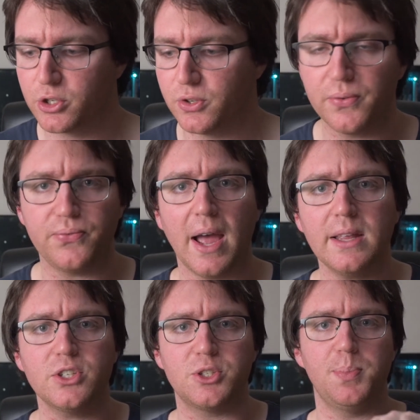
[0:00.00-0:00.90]
So the
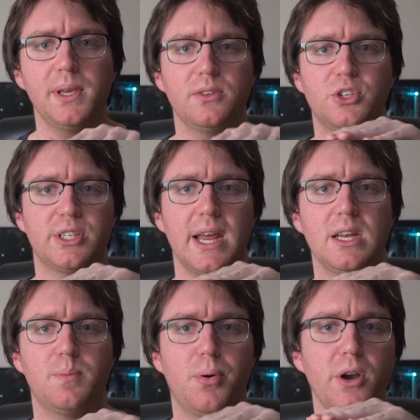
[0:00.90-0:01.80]
fan speed
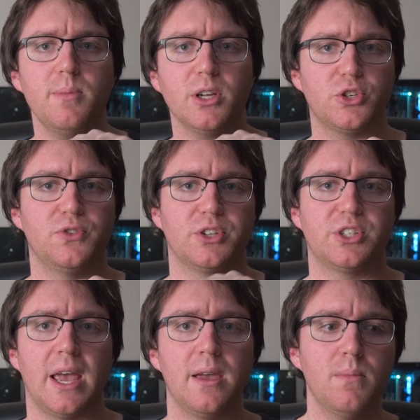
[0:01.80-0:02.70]
stayed pretty much the
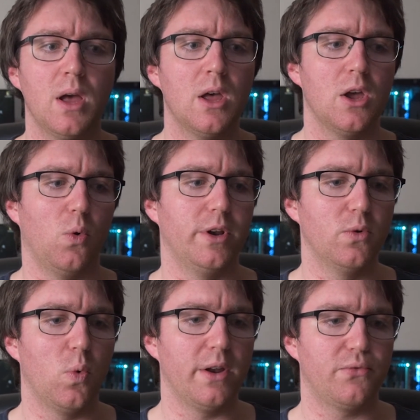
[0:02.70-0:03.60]
same when
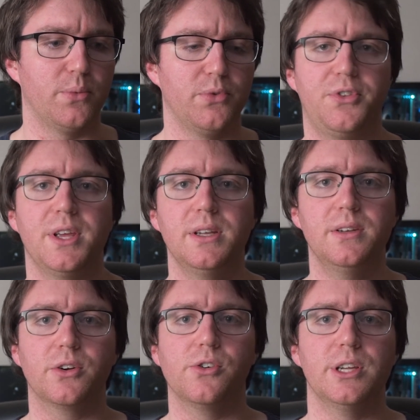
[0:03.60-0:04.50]
it went from 30
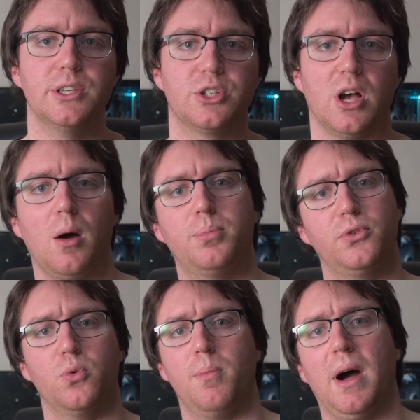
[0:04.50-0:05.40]
degrees up
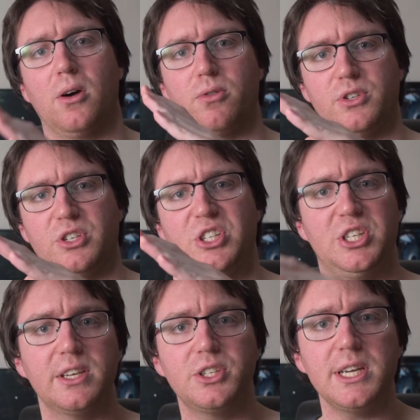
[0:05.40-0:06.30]
to about
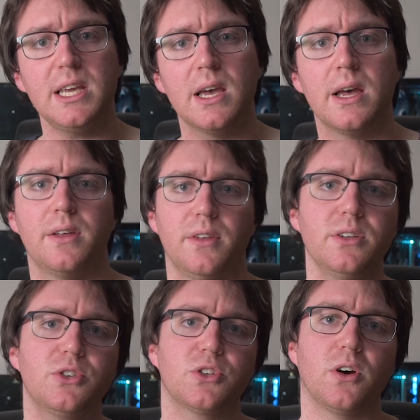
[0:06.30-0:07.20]
60. Then
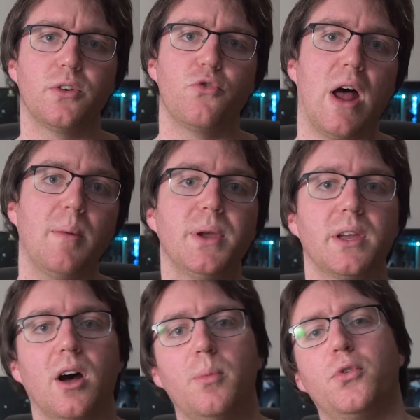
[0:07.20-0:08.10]
it started ramping
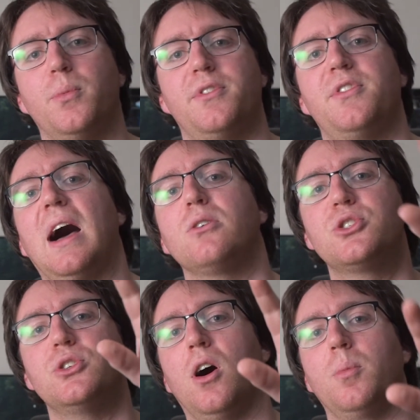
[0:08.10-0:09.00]
it up from
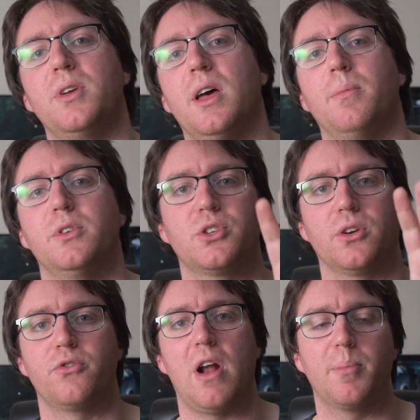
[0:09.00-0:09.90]
1000 RPM. It
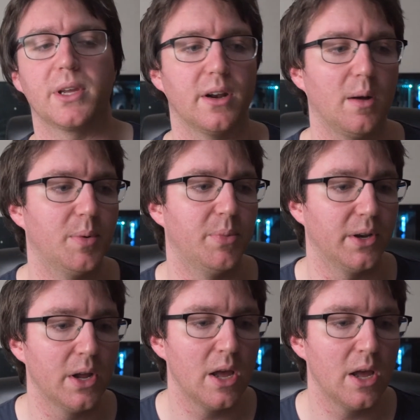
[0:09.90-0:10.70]
started ramping it up a bit.